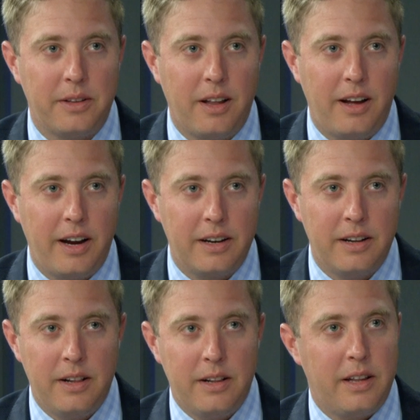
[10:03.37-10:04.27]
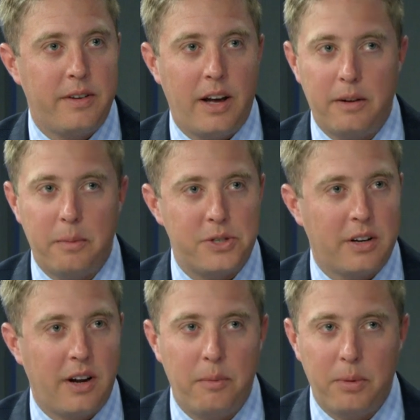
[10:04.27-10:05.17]
the line, they've gotten a bunch of
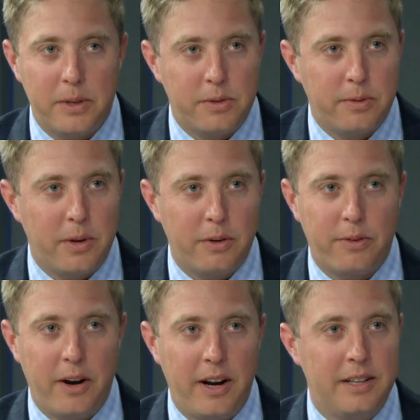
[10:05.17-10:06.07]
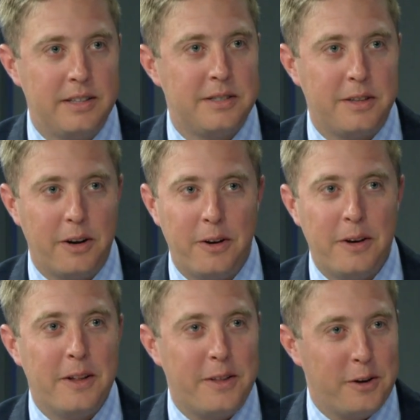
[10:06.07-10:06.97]
compliments from their friends on their
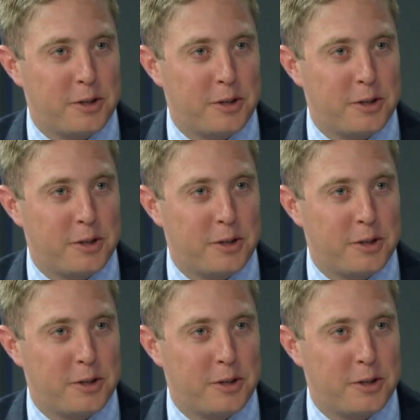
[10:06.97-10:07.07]
teeth. They're